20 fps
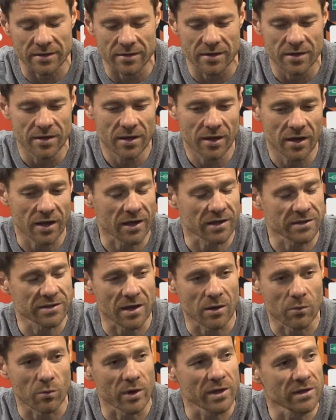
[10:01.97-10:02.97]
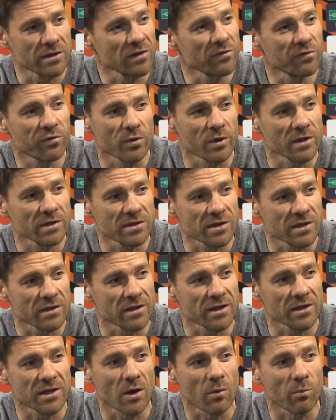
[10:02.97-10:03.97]
that he has a great influence
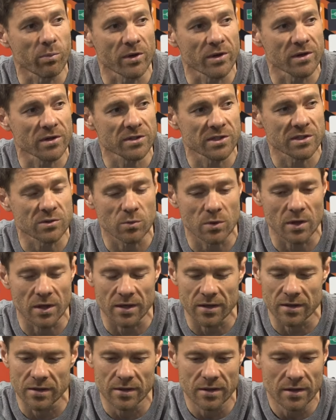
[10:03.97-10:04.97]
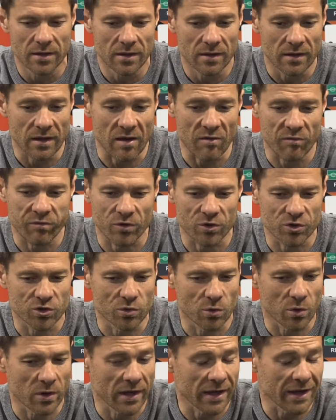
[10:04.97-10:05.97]
in the young players as well, and for
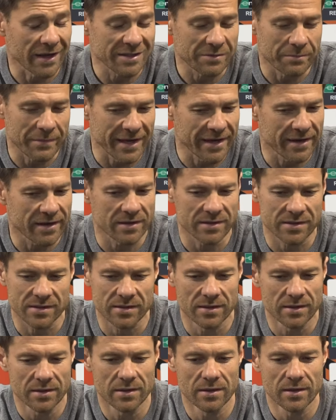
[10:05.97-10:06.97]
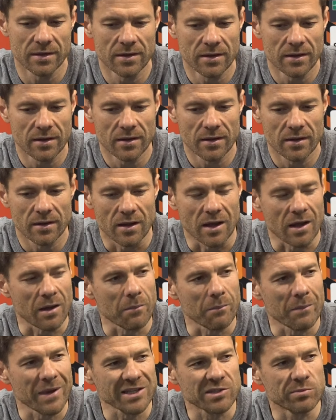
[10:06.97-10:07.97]
sure he has made us
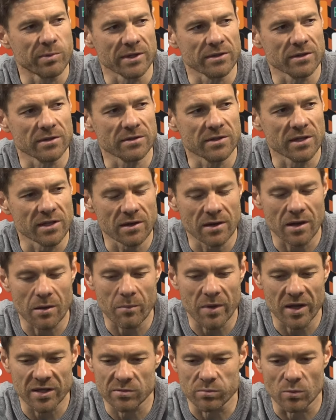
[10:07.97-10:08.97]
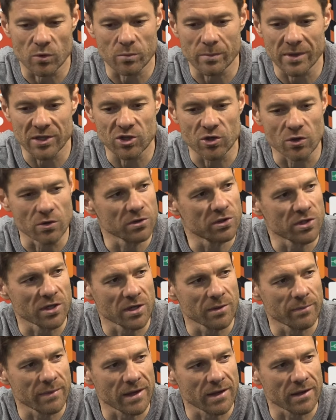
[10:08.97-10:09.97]
a much better team, a much more mature
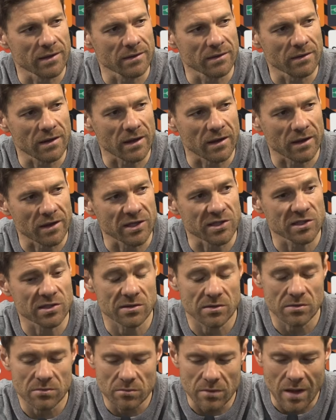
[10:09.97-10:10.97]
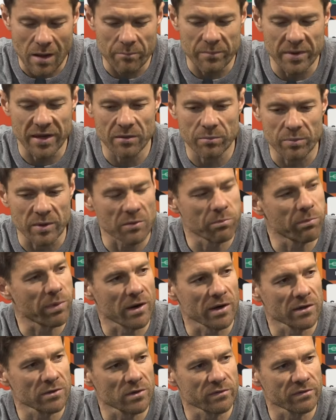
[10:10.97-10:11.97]
team, and, and he's a big, big
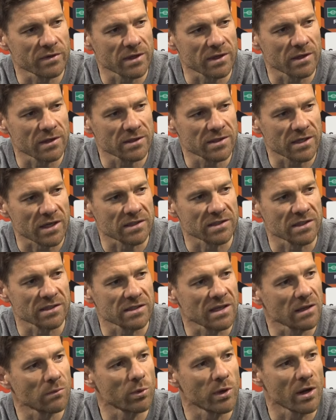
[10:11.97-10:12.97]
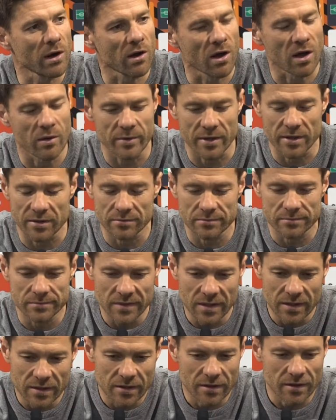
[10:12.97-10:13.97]
part of the success that we are
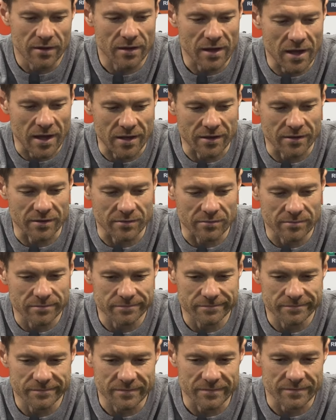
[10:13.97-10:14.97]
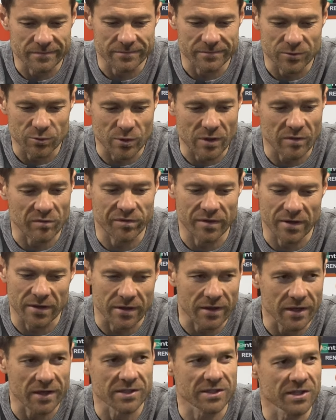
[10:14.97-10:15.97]
having, and you can feel
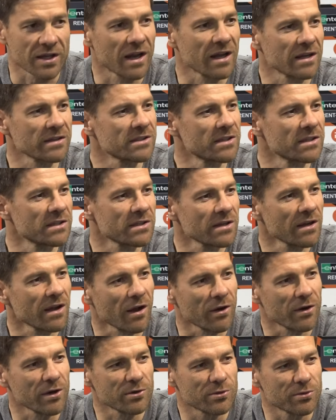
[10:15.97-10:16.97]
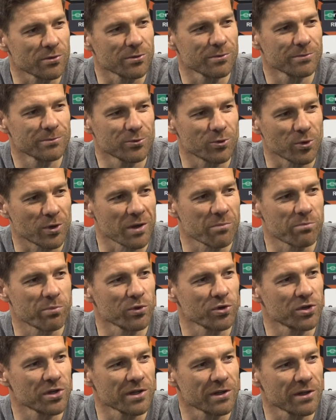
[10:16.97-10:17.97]
he still has this hunger to, to keep
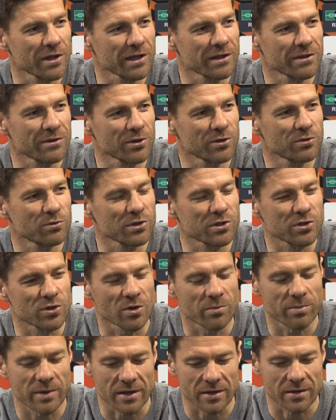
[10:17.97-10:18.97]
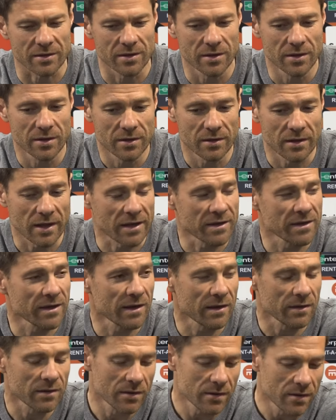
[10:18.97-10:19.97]
pushing, that not to stop, and, and
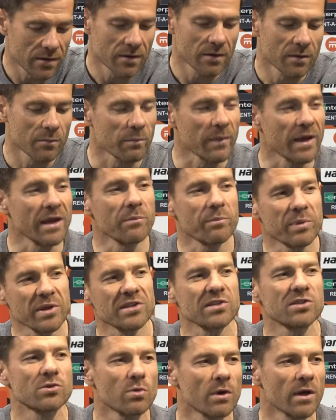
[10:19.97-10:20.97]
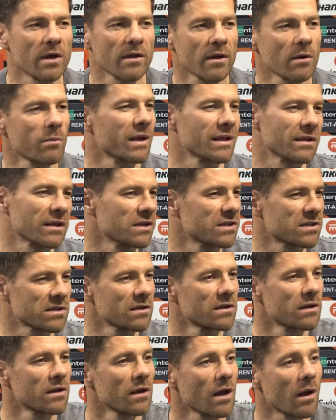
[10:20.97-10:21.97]
yeah, many pieces together, but
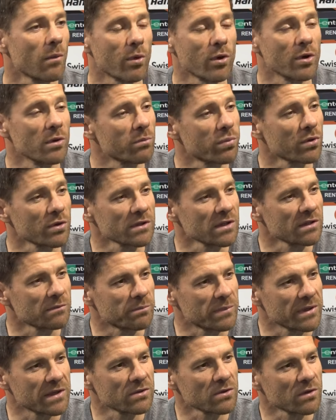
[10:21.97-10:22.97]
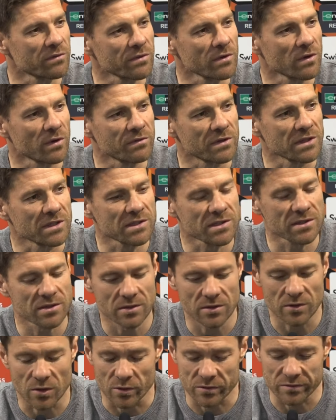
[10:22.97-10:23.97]
he's a very important piece of, of
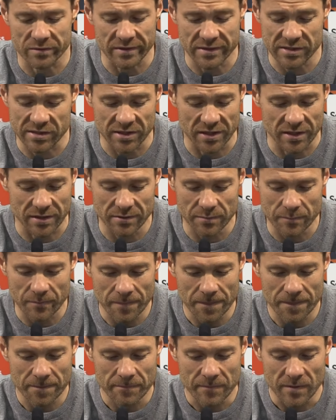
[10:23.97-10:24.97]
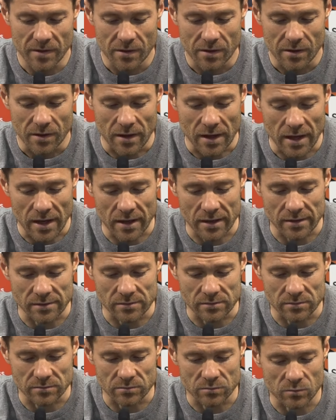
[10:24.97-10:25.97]
this of this team,
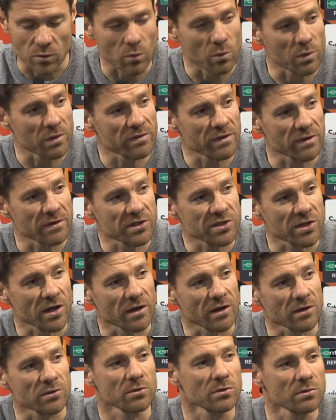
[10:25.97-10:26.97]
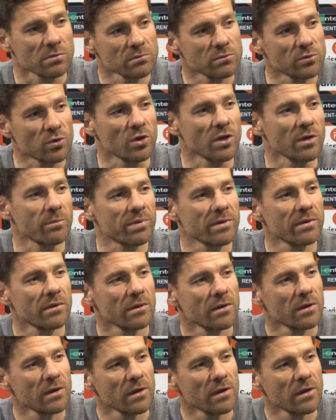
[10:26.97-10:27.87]
and with the desire to, to keep